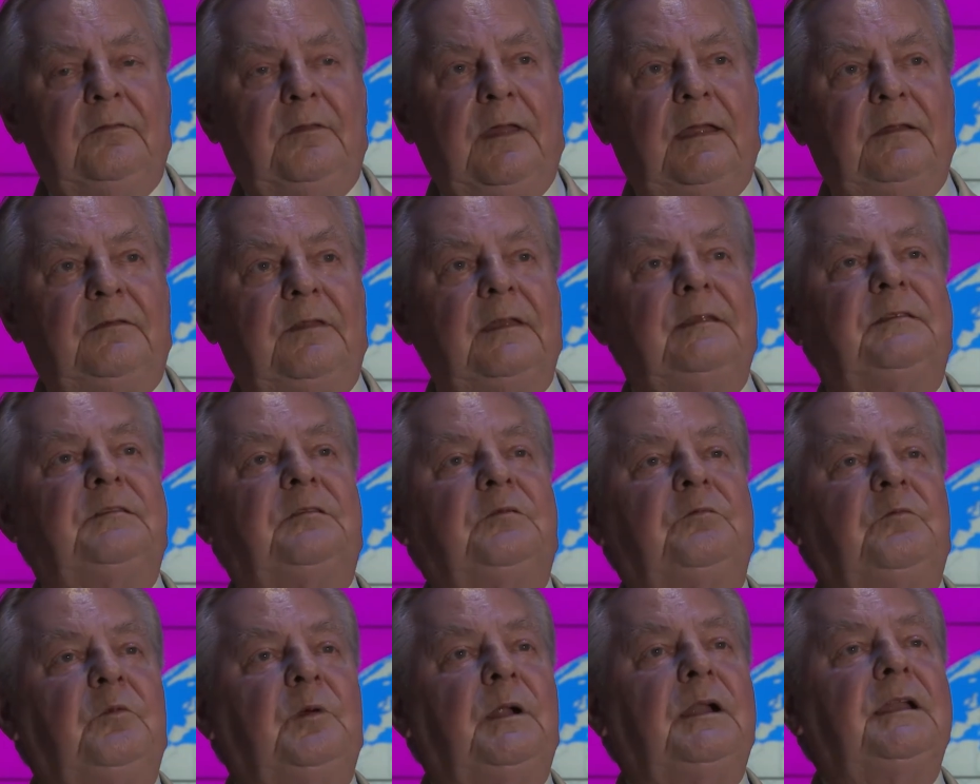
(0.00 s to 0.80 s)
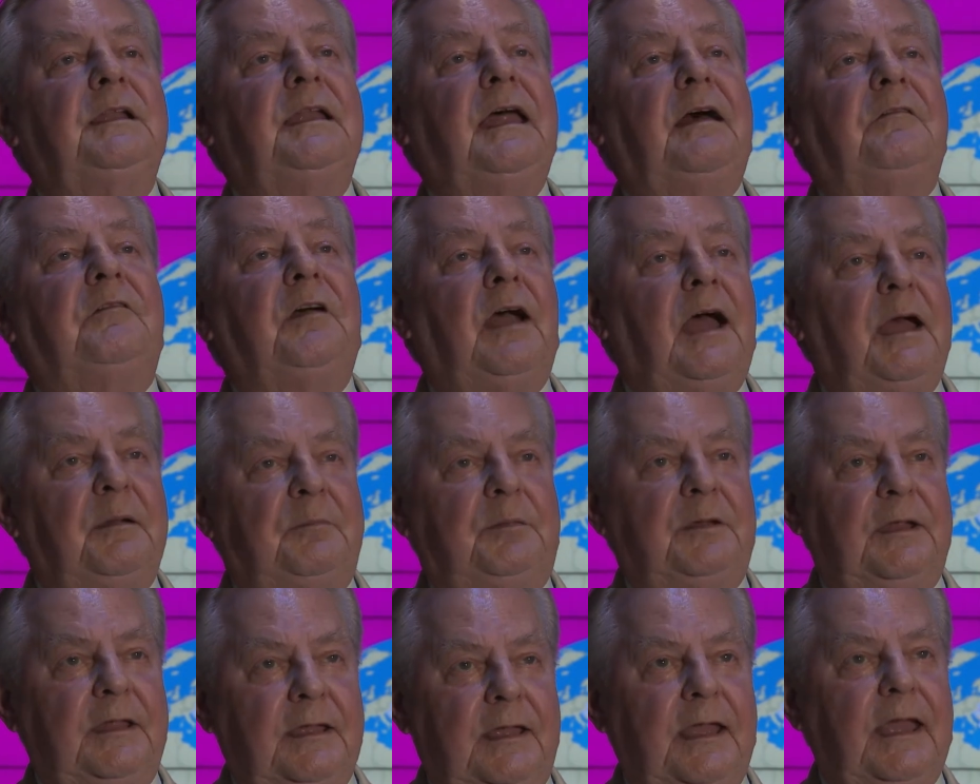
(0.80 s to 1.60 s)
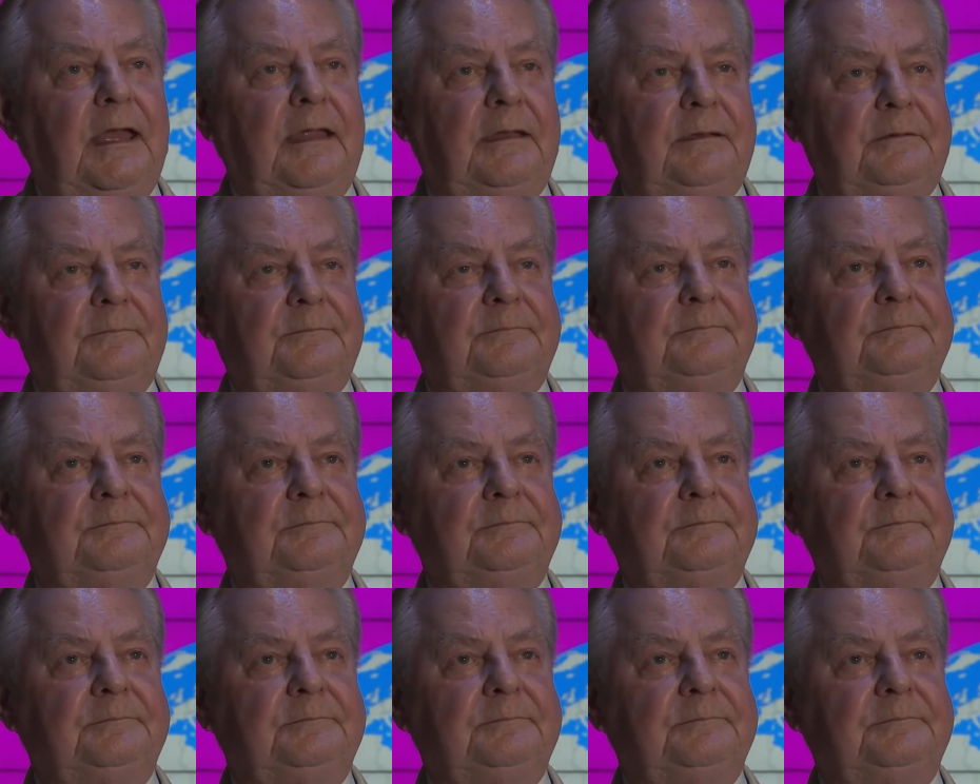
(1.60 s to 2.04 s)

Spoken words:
that this will never happen again.